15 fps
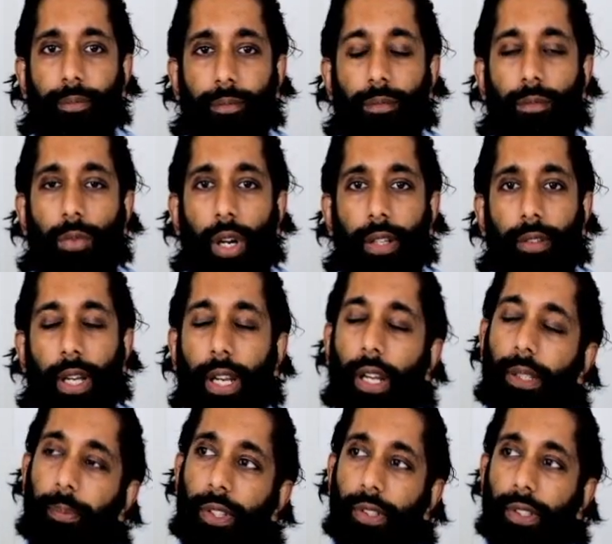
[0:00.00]
Right. And I
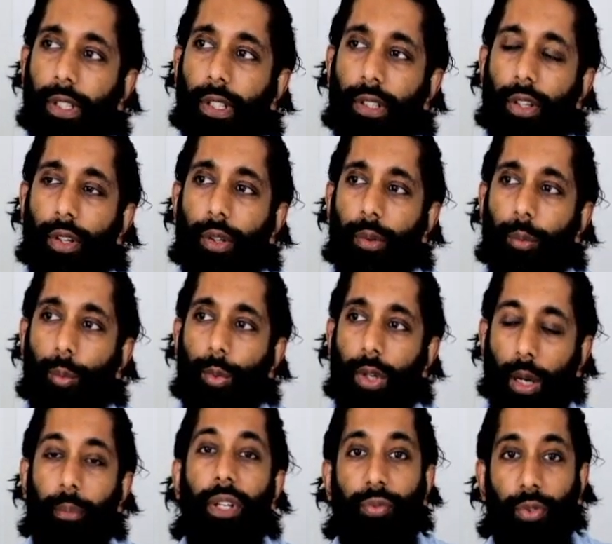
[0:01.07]
suppose,
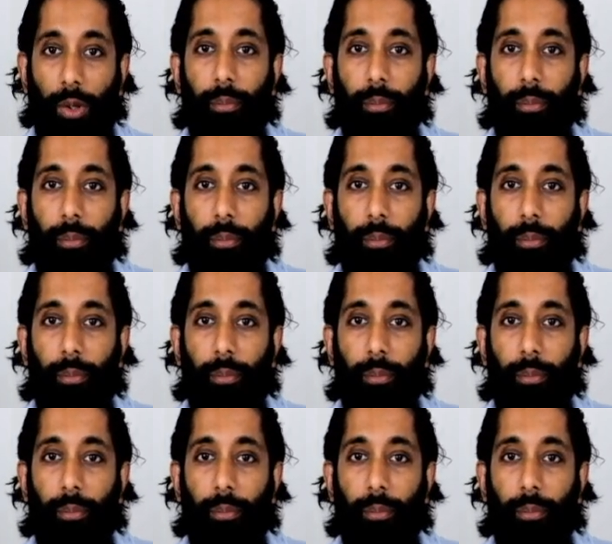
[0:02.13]
coming from